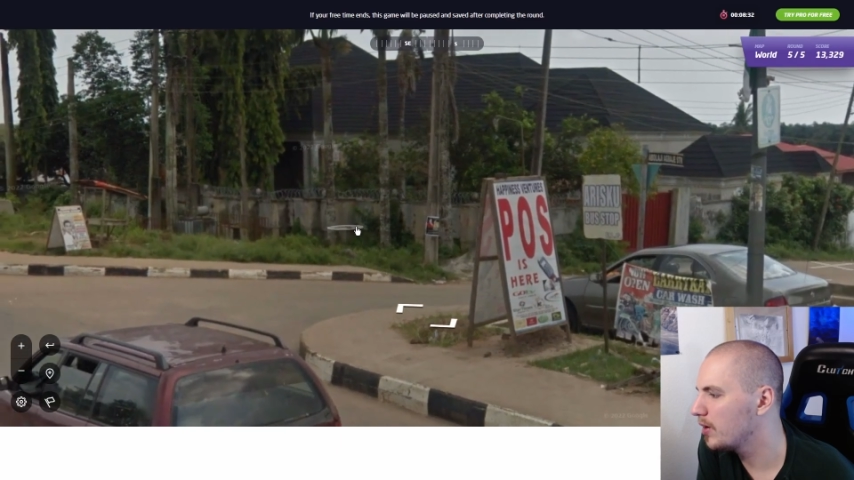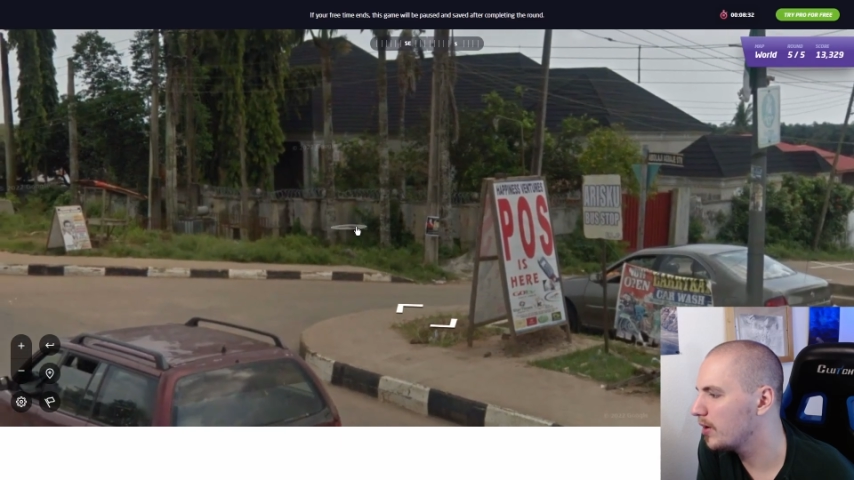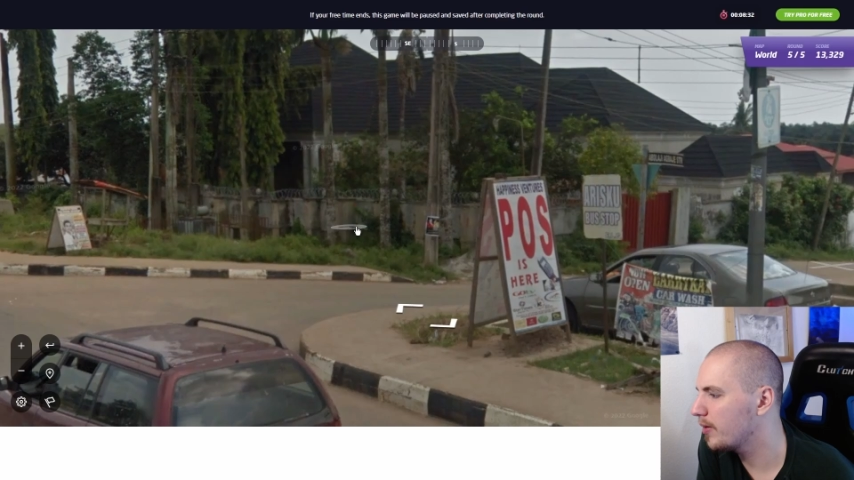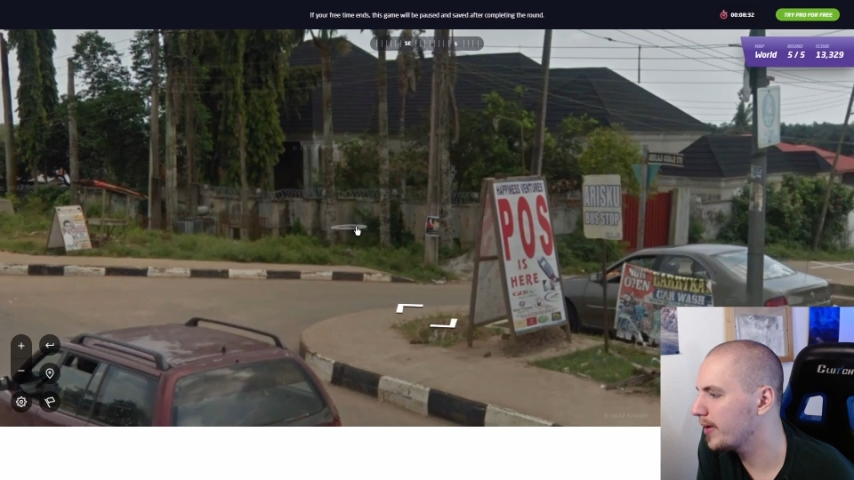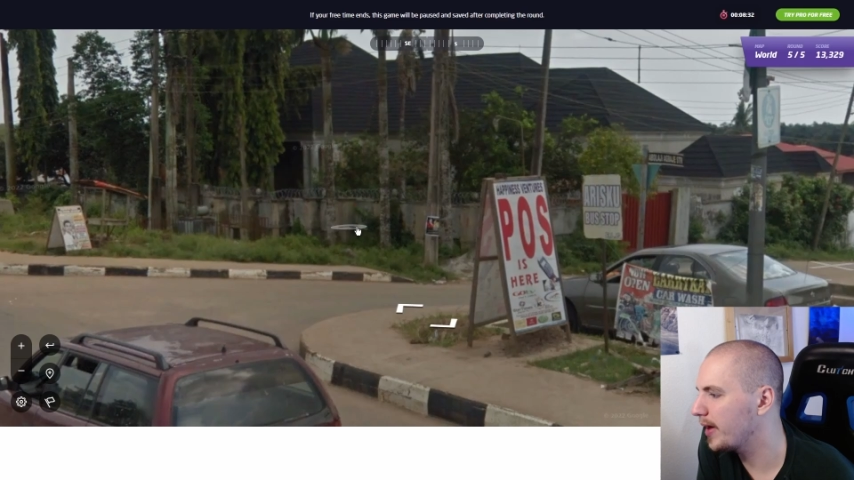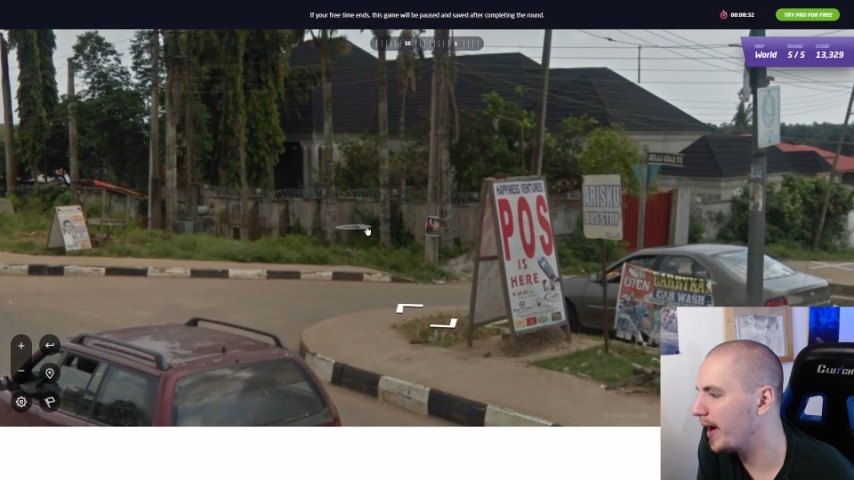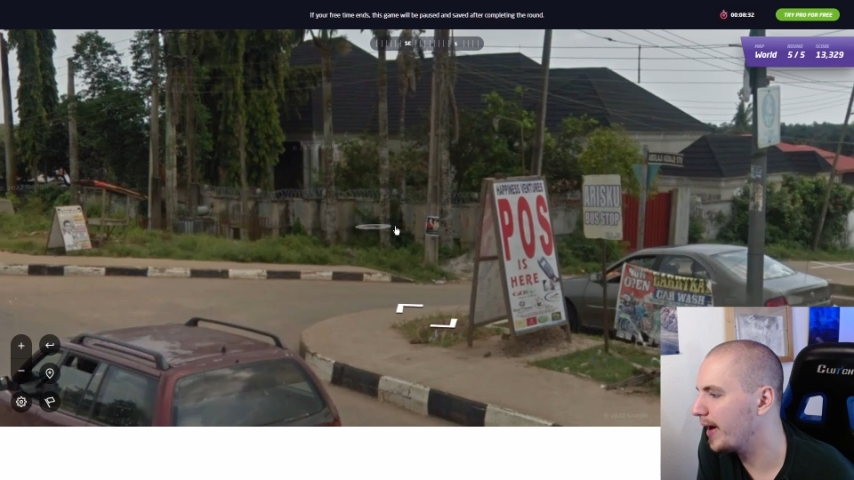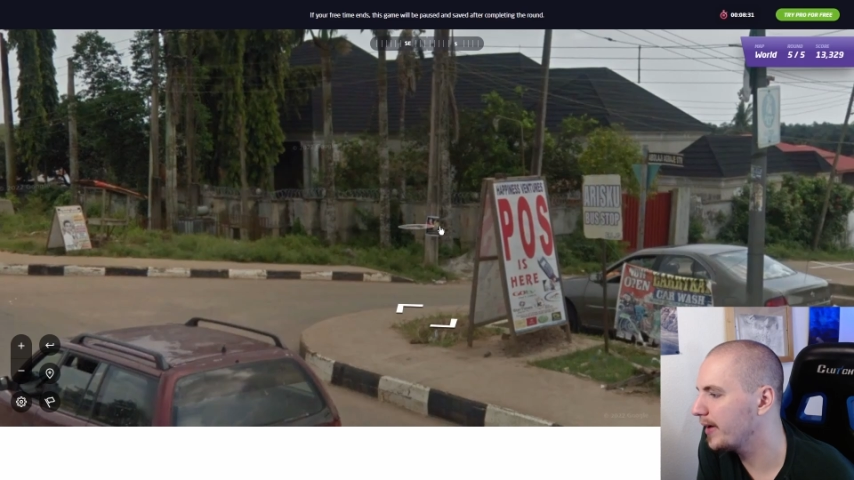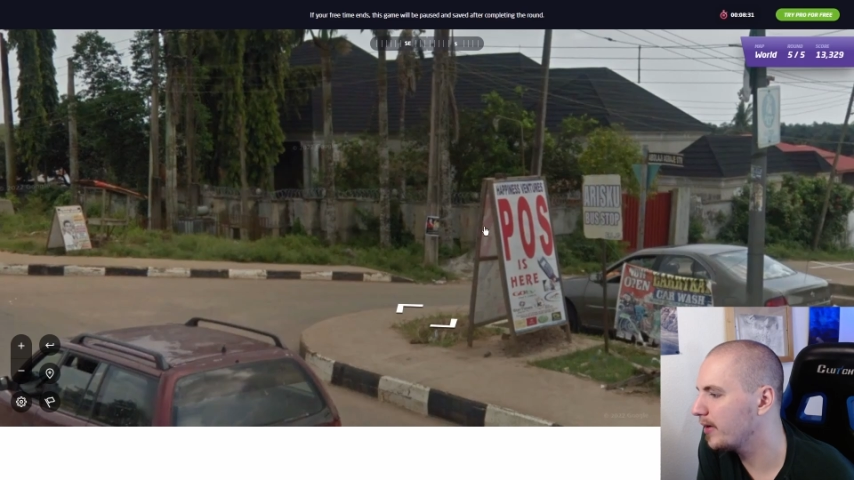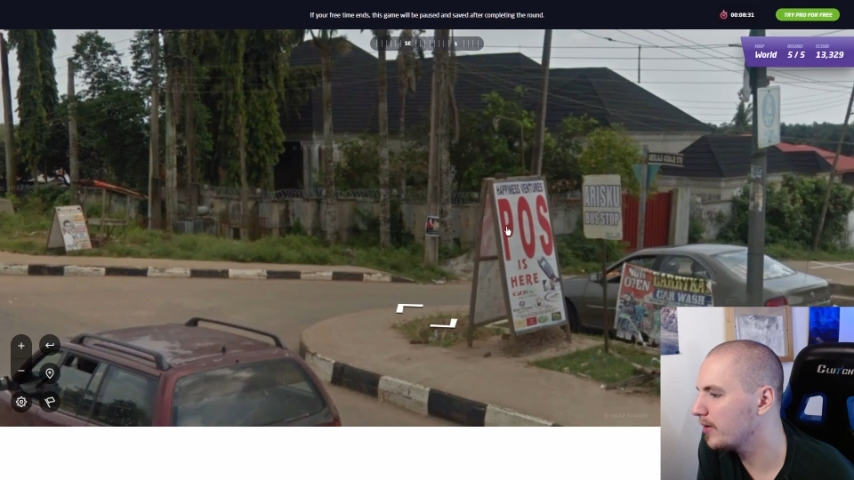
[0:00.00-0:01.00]

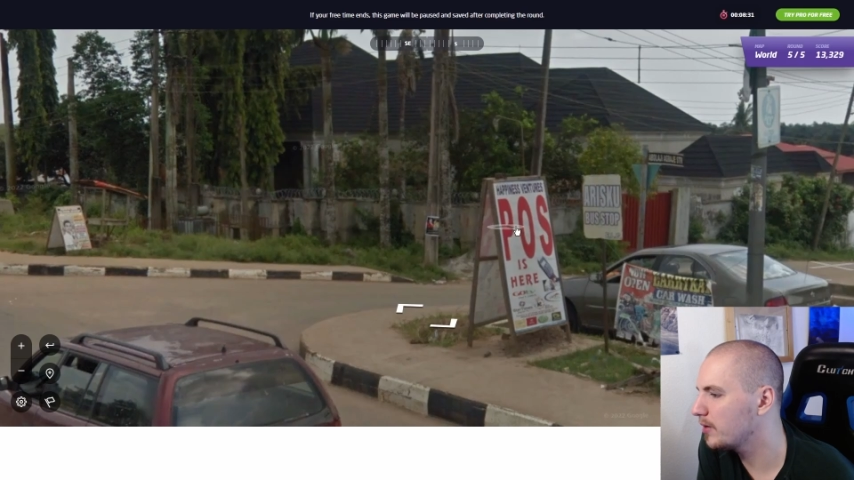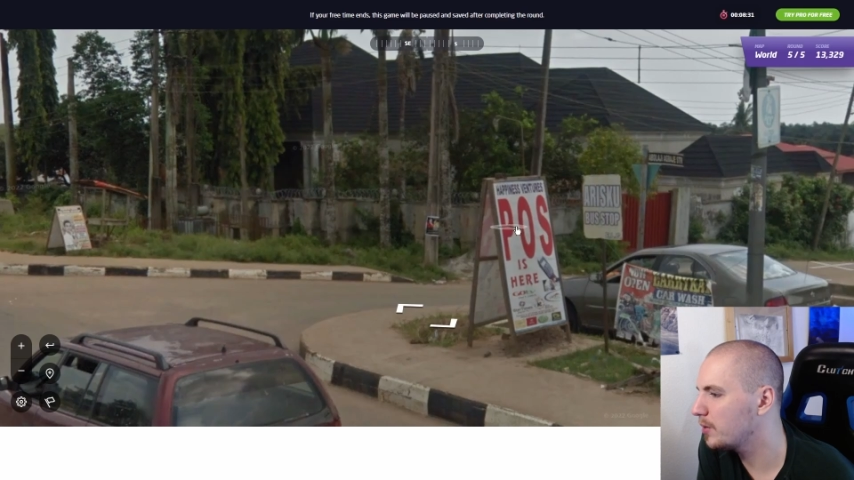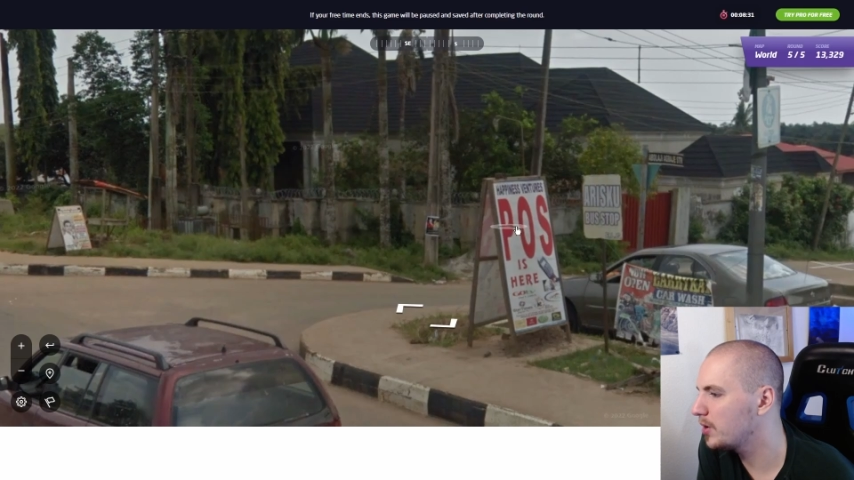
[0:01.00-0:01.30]
Arikai car wash.